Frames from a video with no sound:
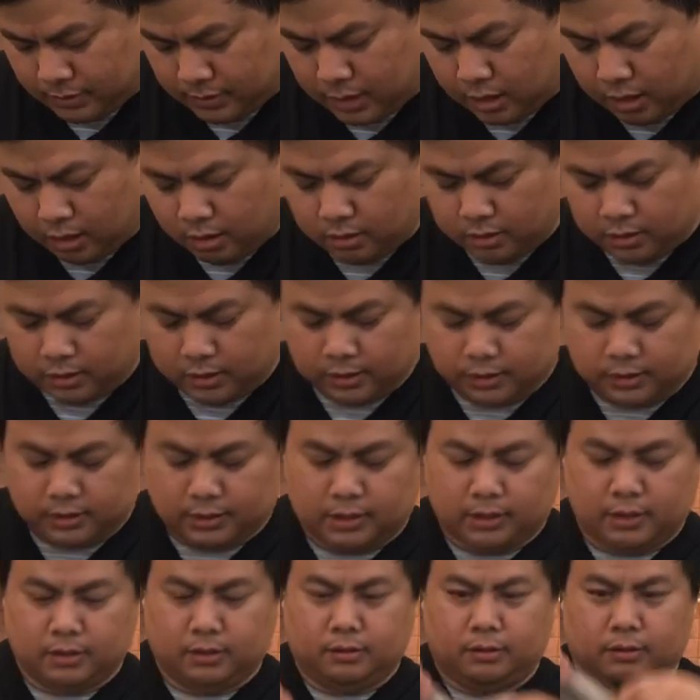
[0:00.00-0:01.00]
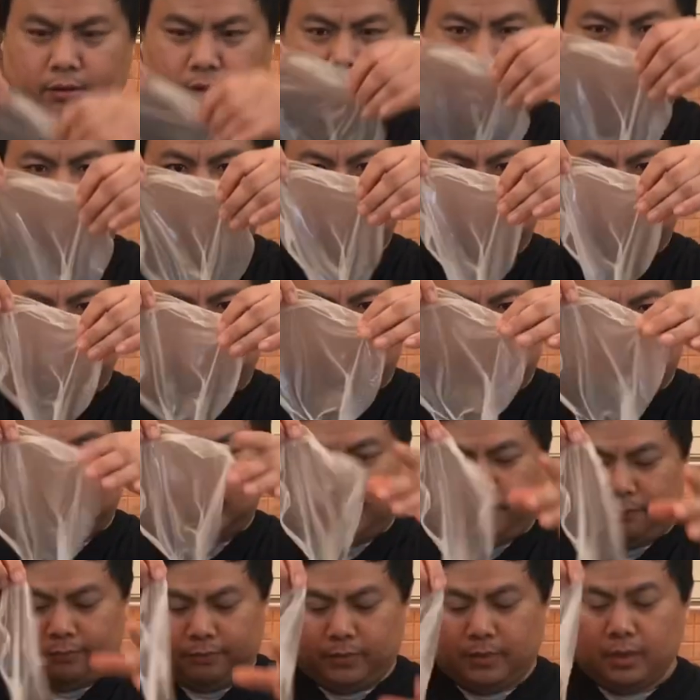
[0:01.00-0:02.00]
Oh, see, like it sticks
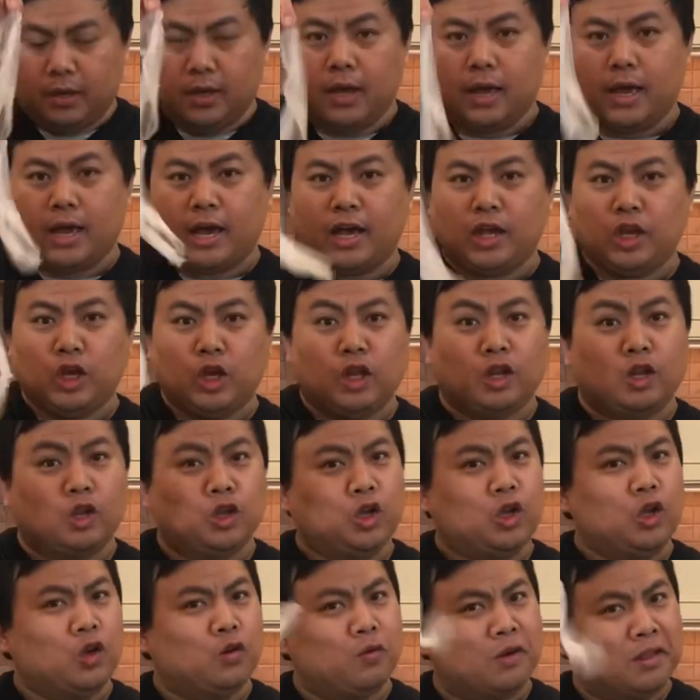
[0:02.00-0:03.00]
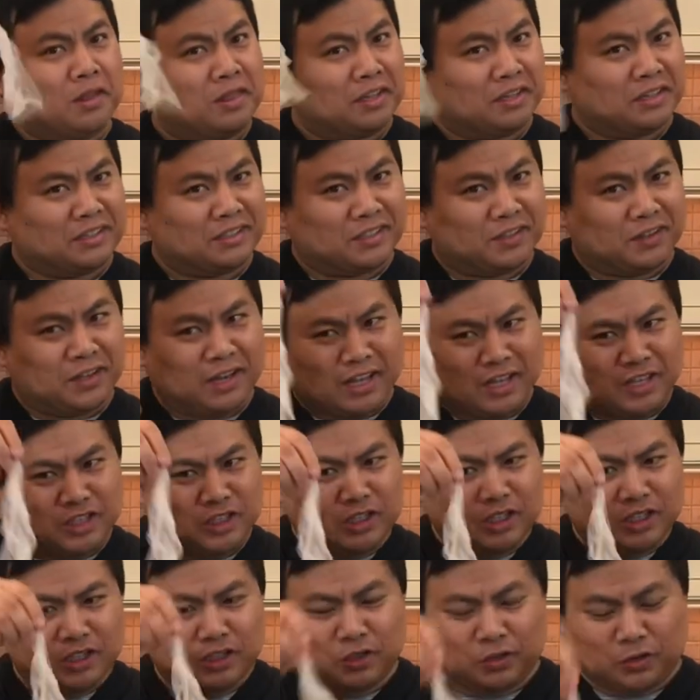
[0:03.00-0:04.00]
up. And you don't want this. Okay,
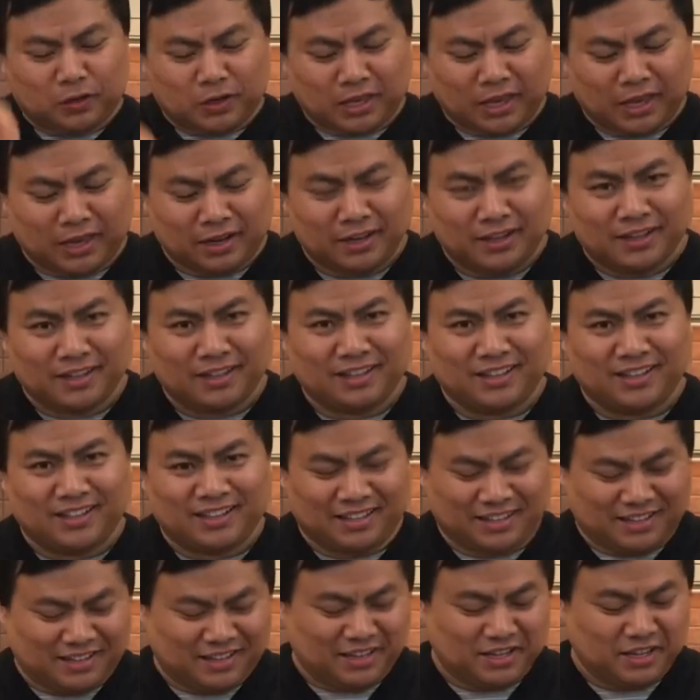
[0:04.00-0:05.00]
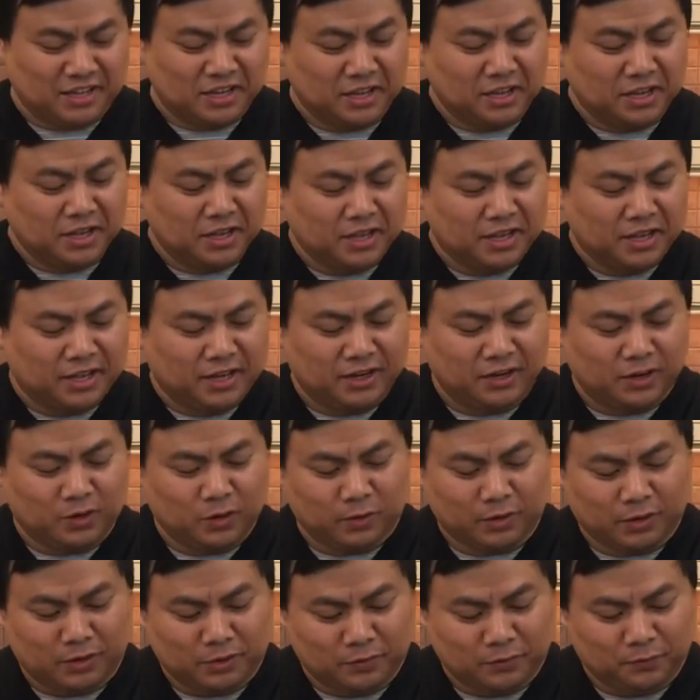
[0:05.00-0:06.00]
let's just do it again. A
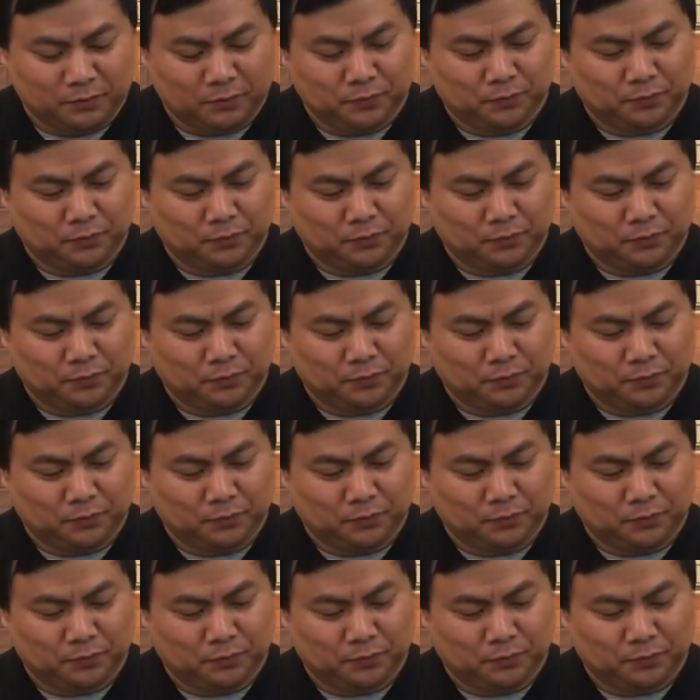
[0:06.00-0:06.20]
new one.